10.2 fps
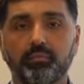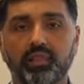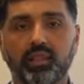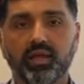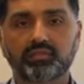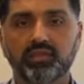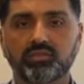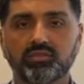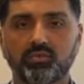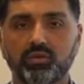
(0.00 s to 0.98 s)
Lastly, I
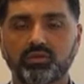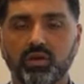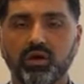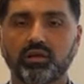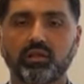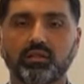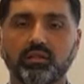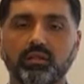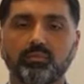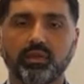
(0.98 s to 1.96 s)
just want to talk a
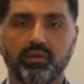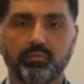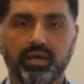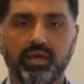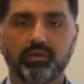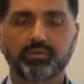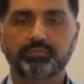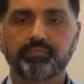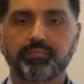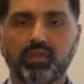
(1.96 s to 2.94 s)
little bit about
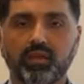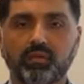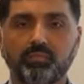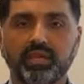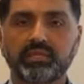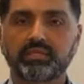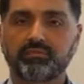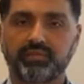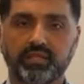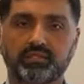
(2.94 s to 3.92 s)
being
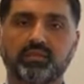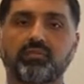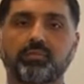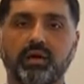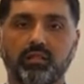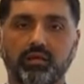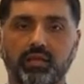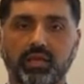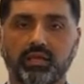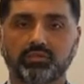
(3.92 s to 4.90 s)
defensive about lung
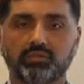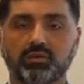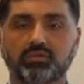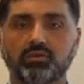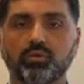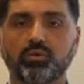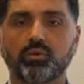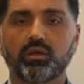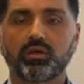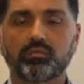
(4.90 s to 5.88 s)
cancer. So
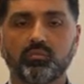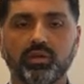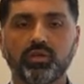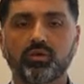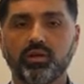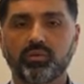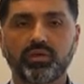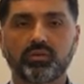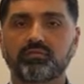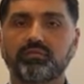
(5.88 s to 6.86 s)
we know that we
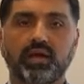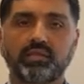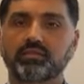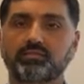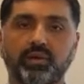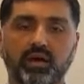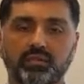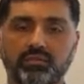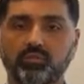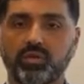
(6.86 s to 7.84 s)
can find
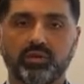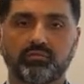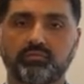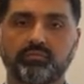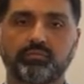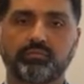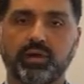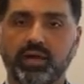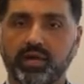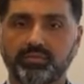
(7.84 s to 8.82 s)
spots and we can
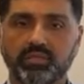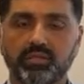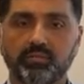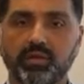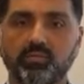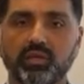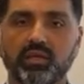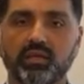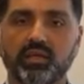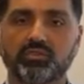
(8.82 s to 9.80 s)
biopsy them and we
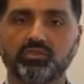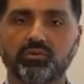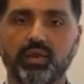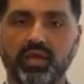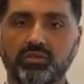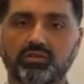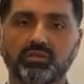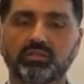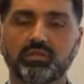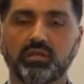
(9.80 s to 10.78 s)
can get you
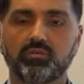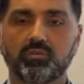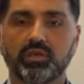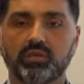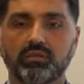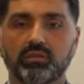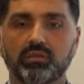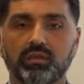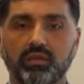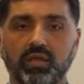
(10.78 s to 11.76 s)
answers, and
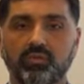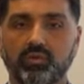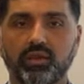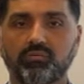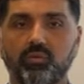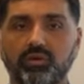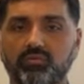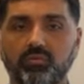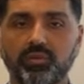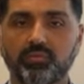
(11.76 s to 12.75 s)
we have
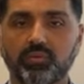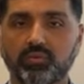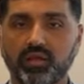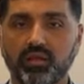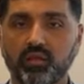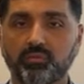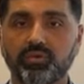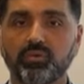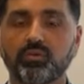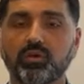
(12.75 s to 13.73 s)
wonderful people who can help
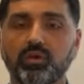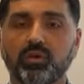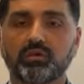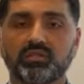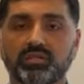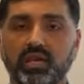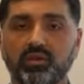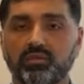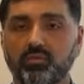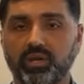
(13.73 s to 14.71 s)
you decide
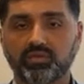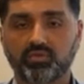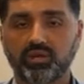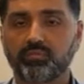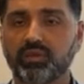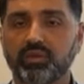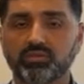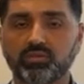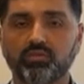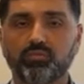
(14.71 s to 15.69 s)
on the right treatment and
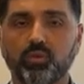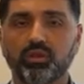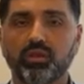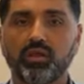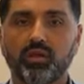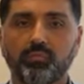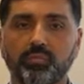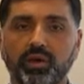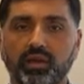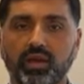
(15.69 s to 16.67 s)
so forth.
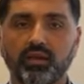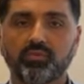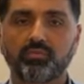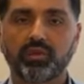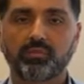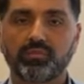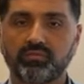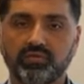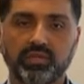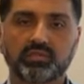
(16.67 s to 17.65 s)
But how do we become
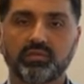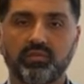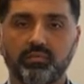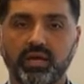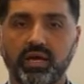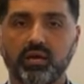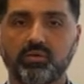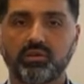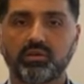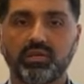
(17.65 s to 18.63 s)
defensive
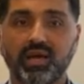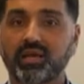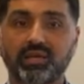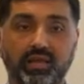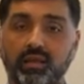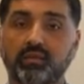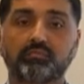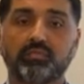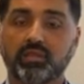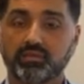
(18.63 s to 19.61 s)
about not
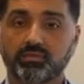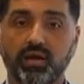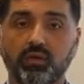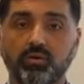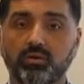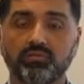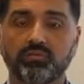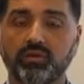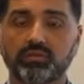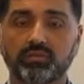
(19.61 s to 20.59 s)
getting the spot, or if
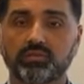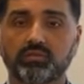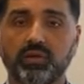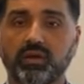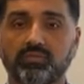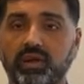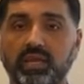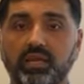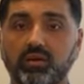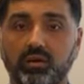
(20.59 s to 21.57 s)
there's a spot,
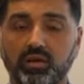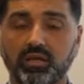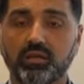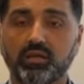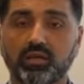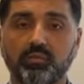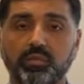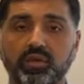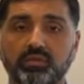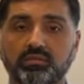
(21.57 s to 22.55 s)
finding it early?
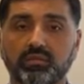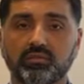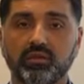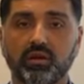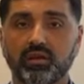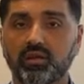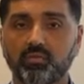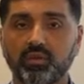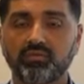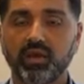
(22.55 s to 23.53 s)
Because the earlier
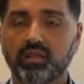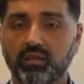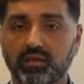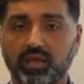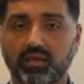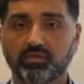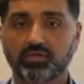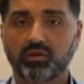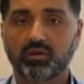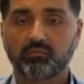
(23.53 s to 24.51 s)
we find lung
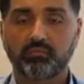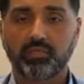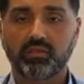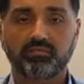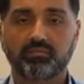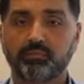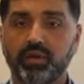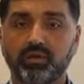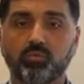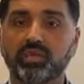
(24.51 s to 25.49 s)
cancer, the
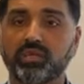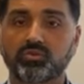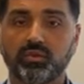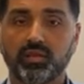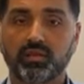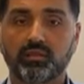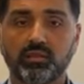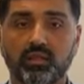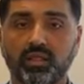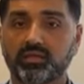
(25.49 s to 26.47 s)
better we can treat it,
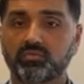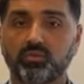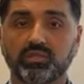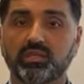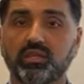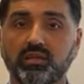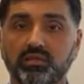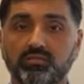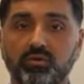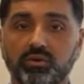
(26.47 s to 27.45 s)
the less risky it
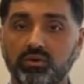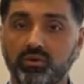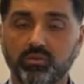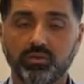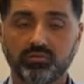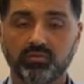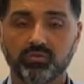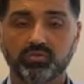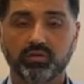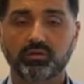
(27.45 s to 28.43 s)
is for you in the
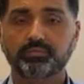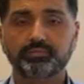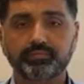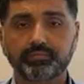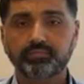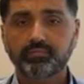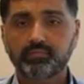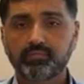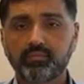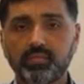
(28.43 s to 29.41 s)
future.
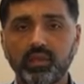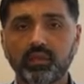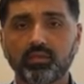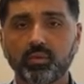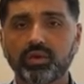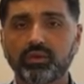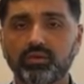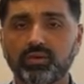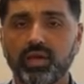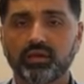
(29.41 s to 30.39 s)
The way to
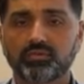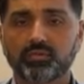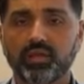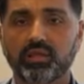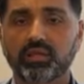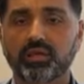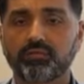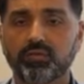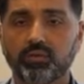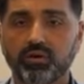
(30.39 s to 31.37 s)
do that is really,
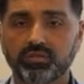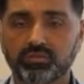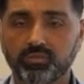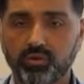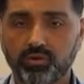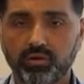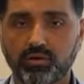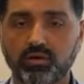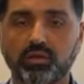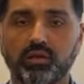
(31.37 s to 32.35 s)
if you are a smoker,
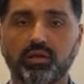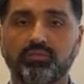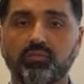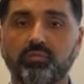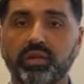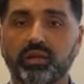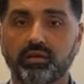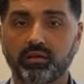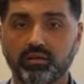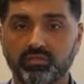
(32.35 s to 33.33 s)
if you've been
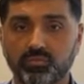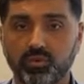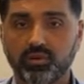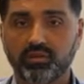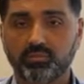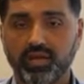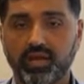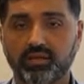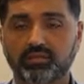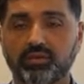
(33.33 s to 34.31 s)
a smoker in the
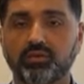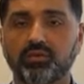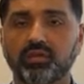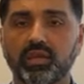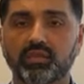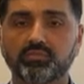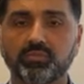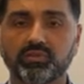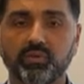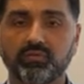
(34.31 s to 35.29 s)
past and you're the age
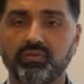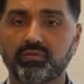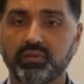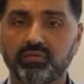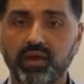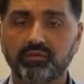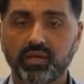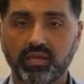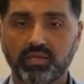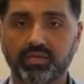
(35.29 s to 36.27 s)
between 55 to
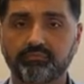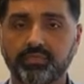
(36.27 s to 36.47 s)
80,